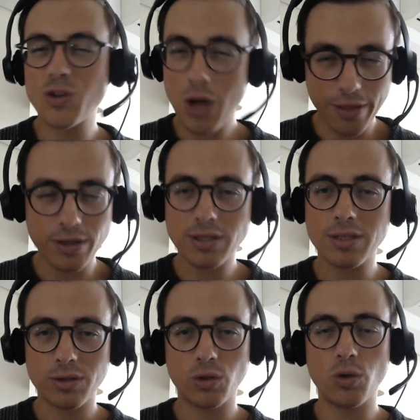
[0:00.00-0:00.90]
to
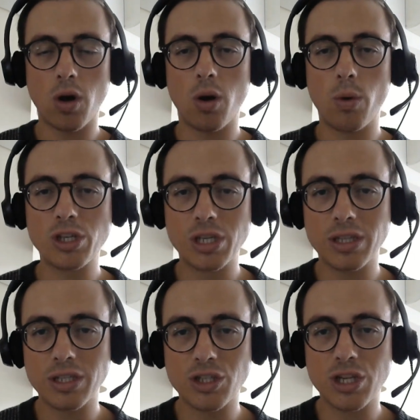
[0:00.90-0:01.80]
others who are
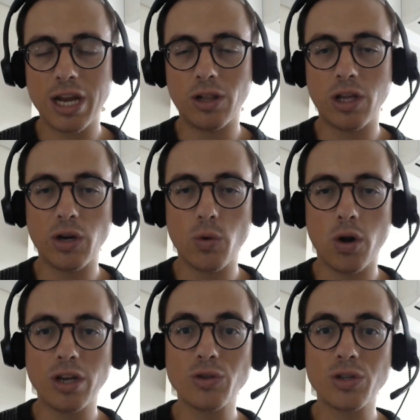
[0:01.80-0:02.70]
watching this channel and
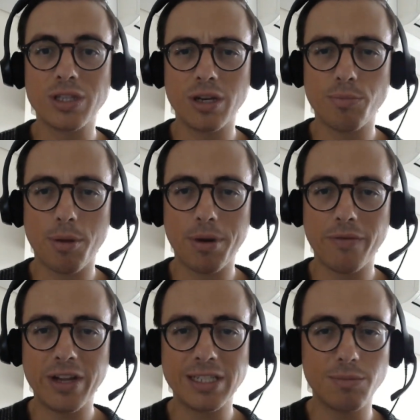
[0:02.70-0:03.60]
who are interested in
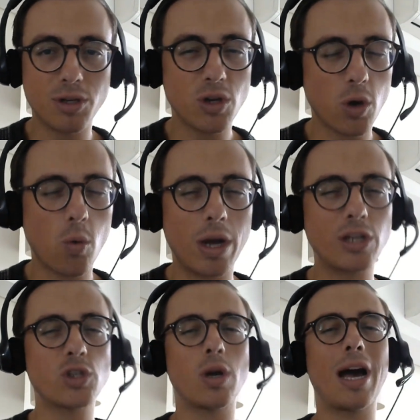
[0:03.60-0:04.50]
property investing but not
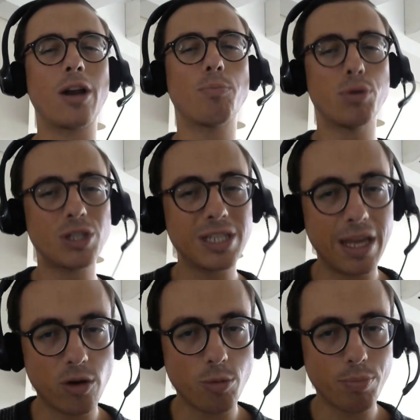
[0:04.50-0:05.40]
quite sure how to put
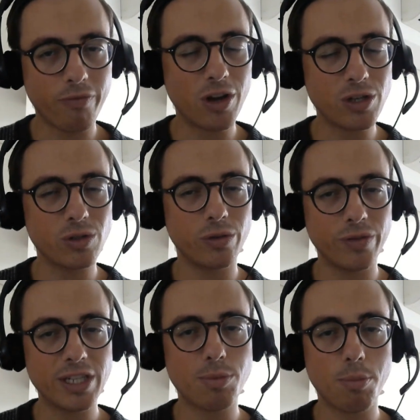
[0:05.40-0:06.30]
together a
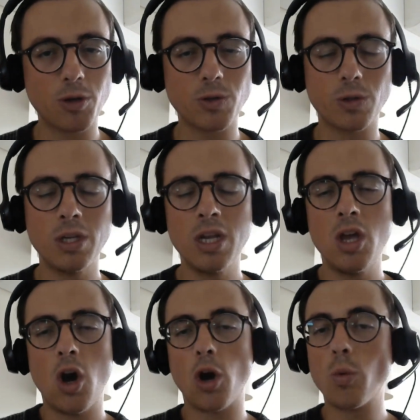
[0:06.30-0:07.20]
professional investment proposal,
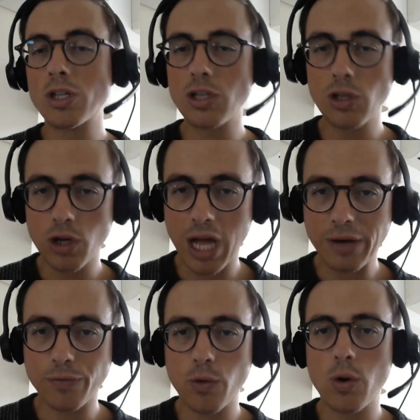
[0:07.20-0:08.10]
on what to
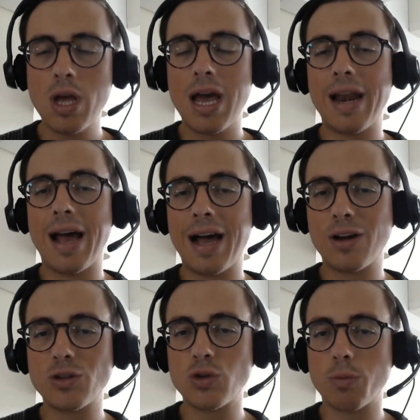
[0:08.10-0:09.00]
look out for and
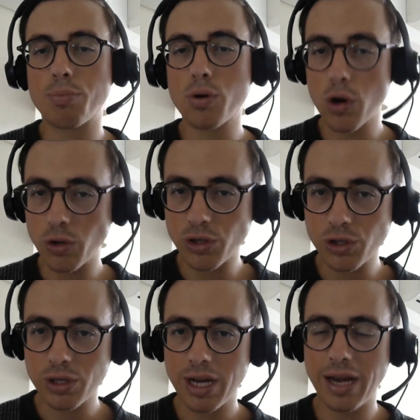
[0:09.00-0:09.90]
how to
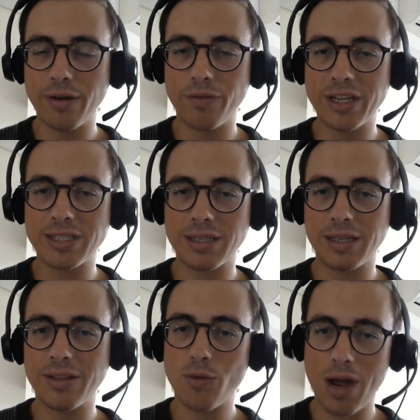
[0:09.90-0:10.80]
approach an
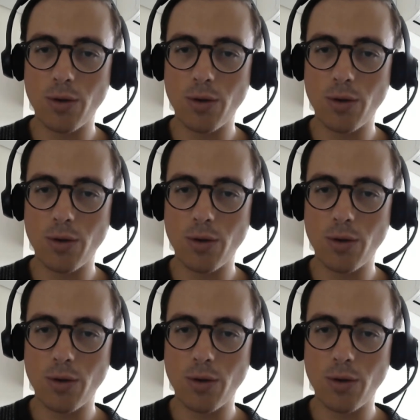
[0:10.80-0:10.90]
investor in the